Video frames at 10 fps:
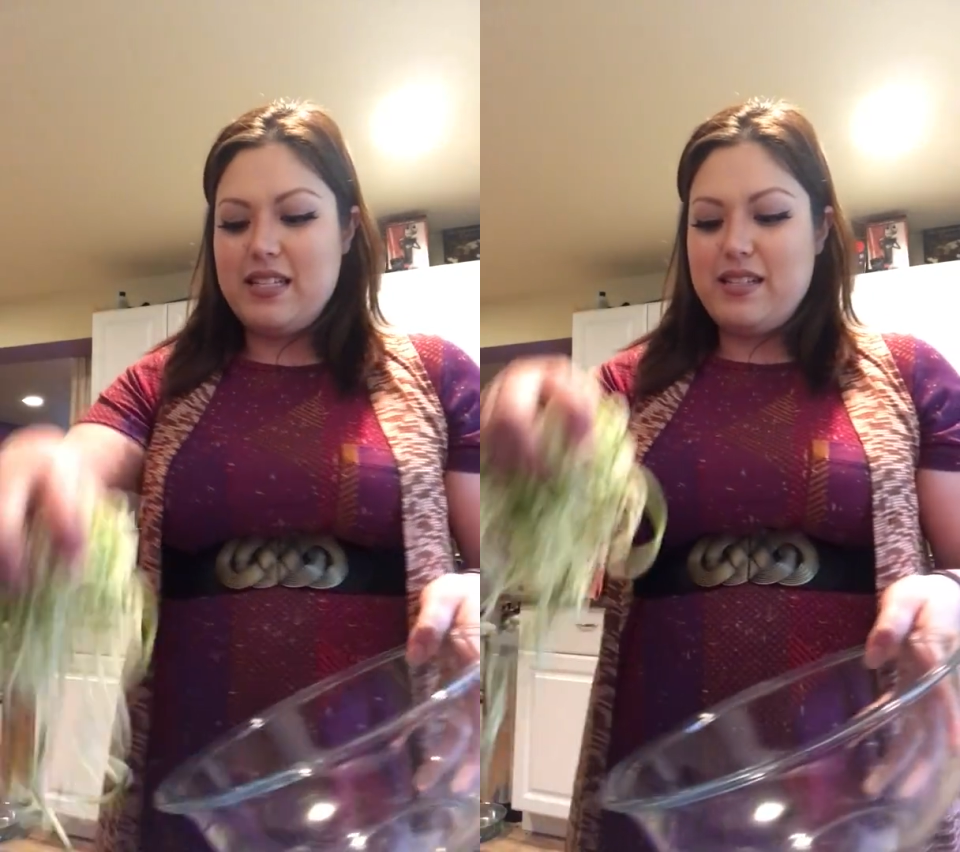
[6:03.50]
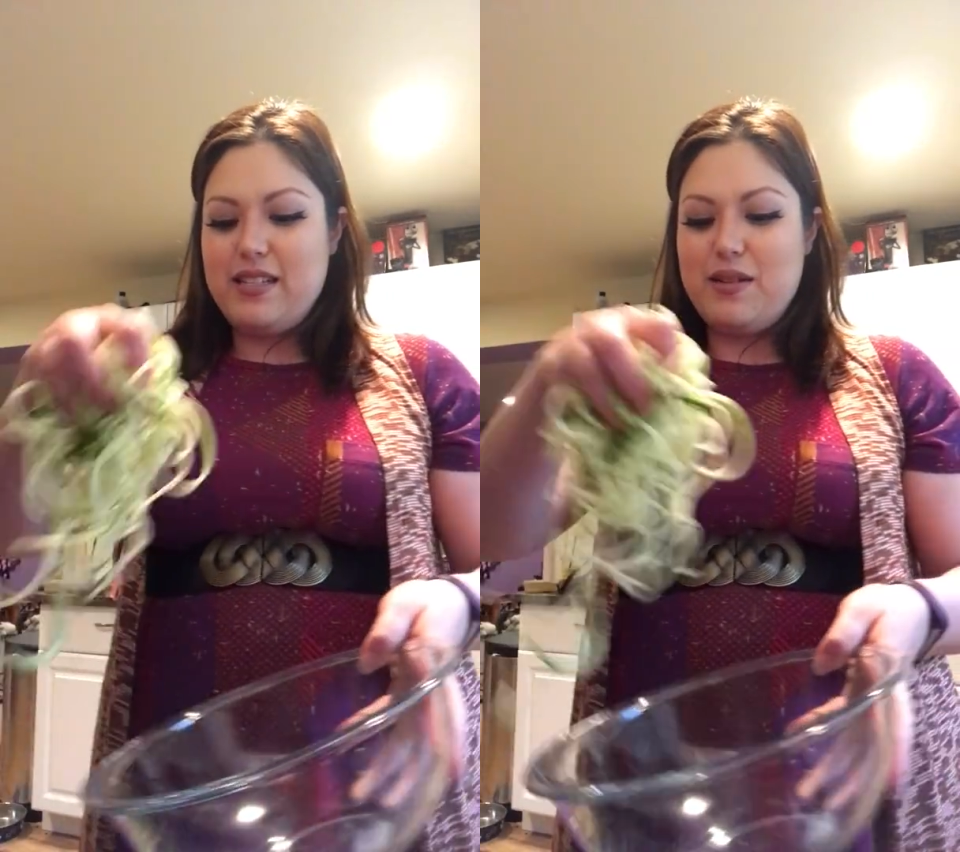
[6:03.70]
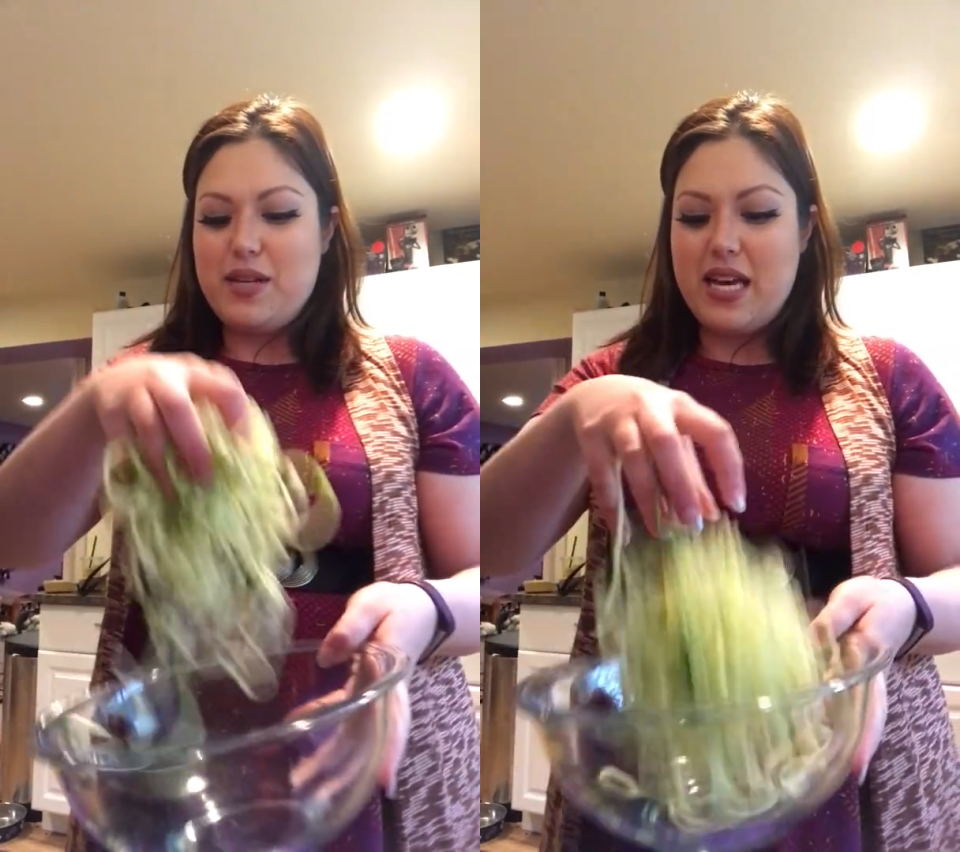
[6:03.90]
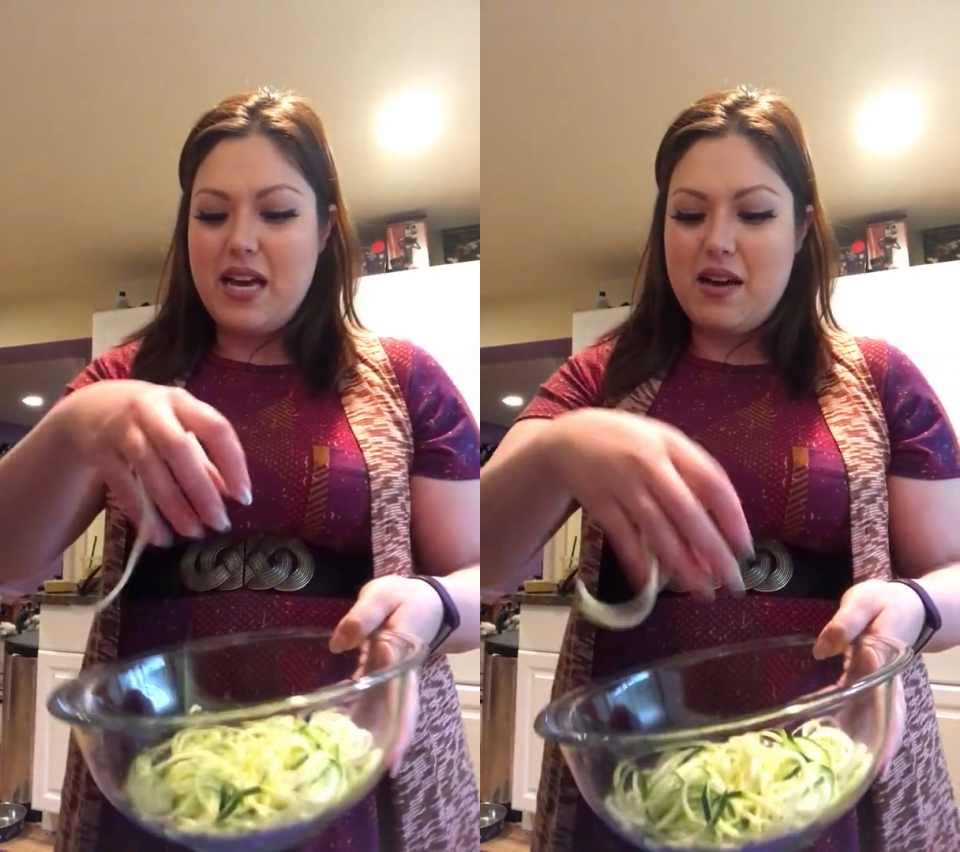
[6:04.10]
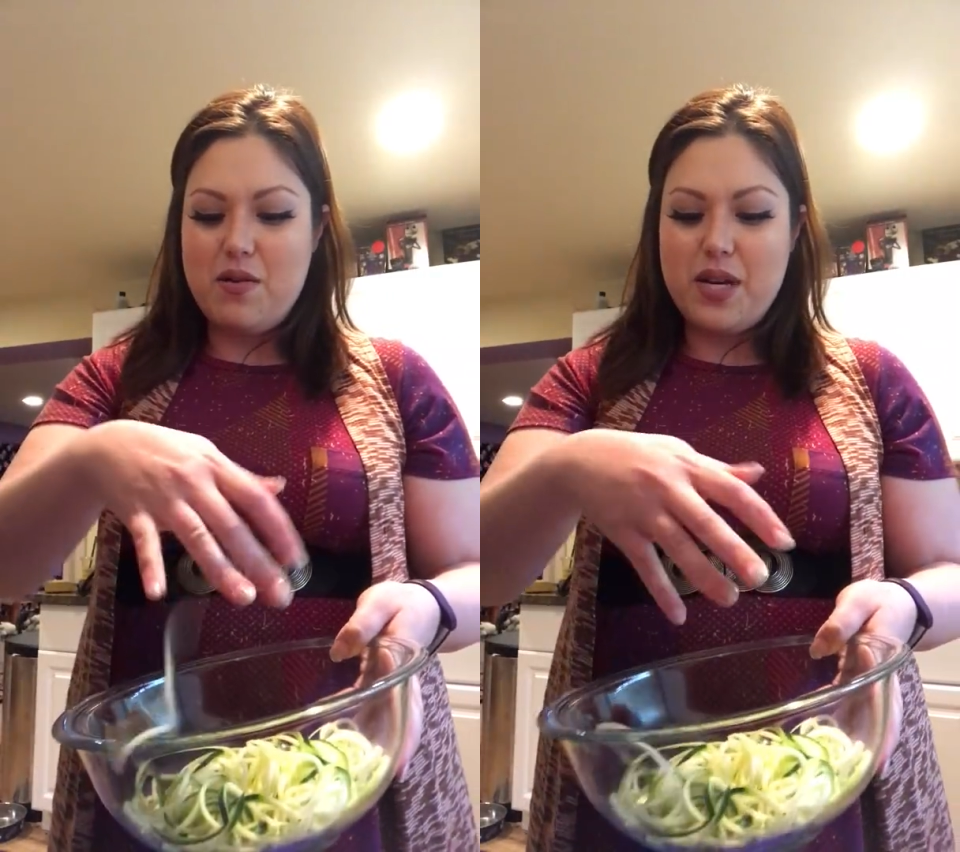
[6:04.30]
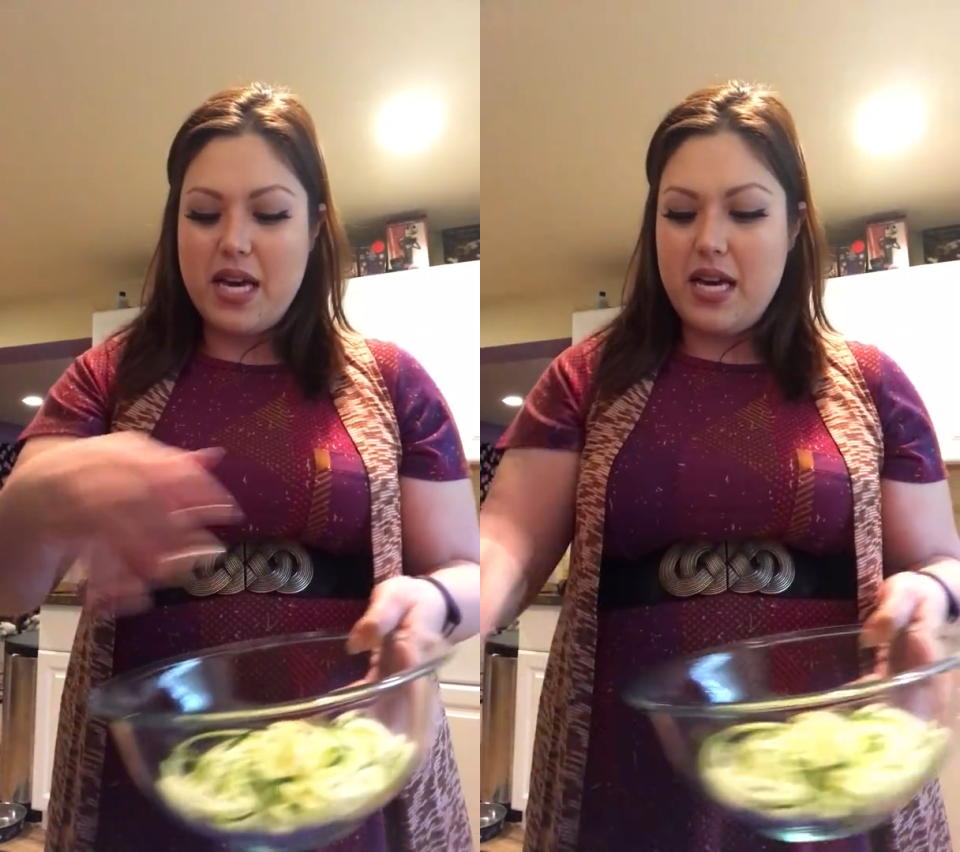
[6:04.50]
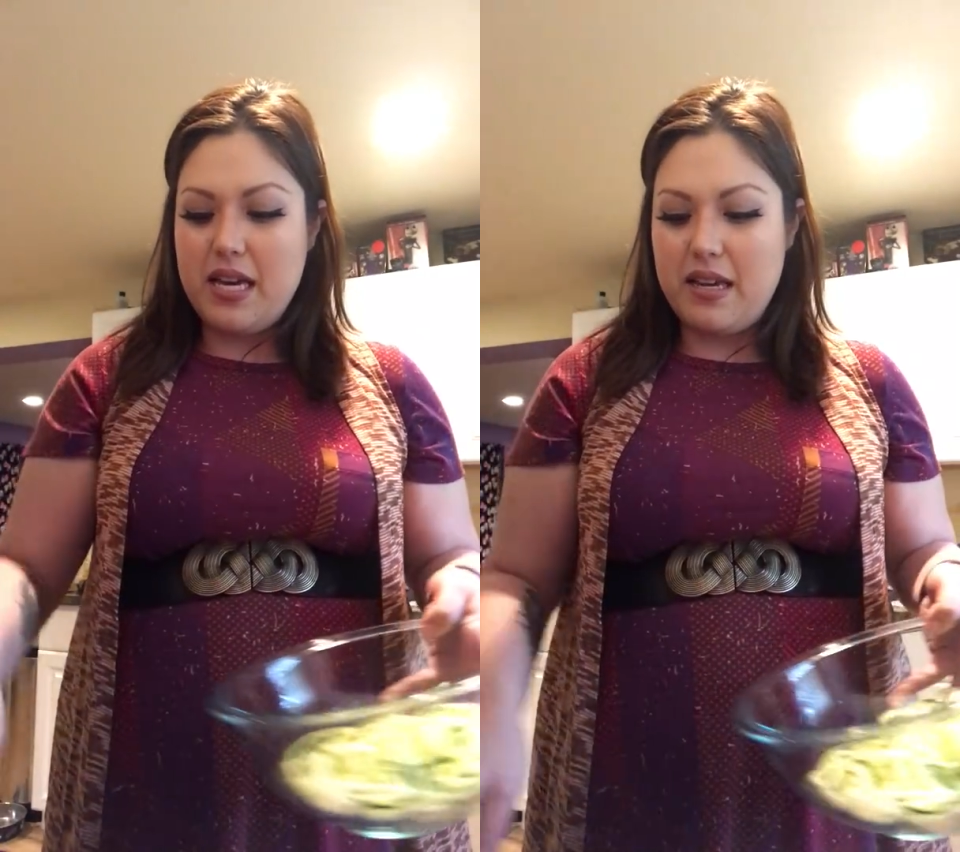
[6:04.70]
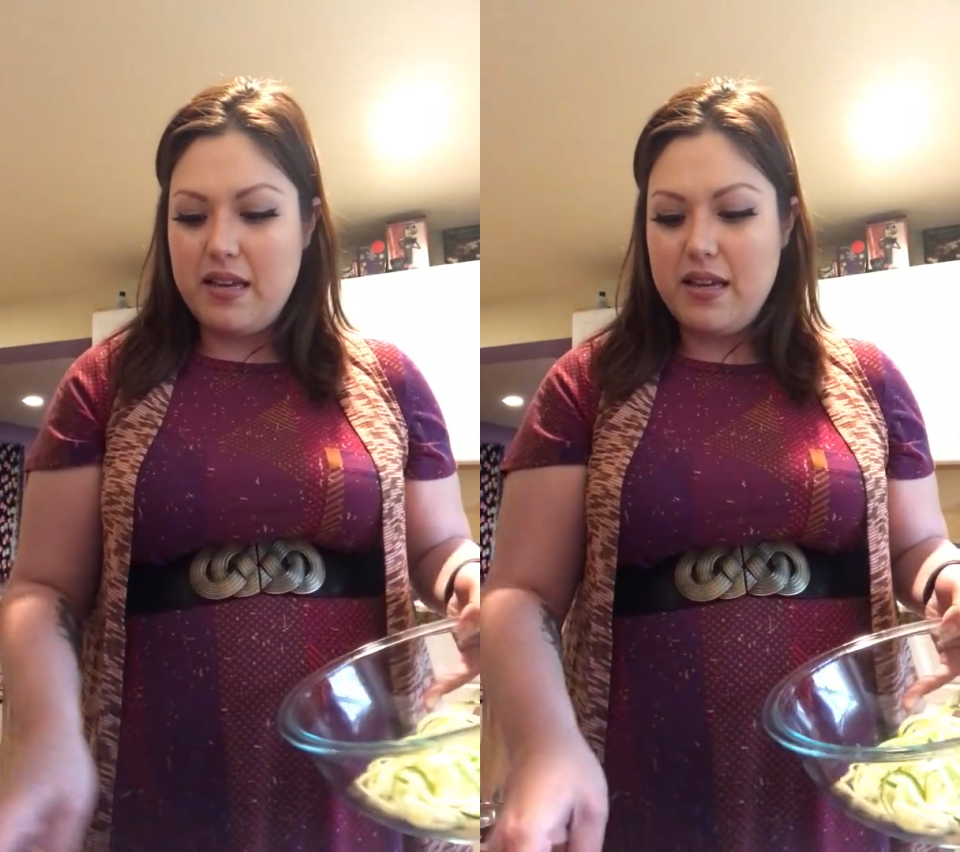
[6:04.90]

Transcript: So yeah, okay.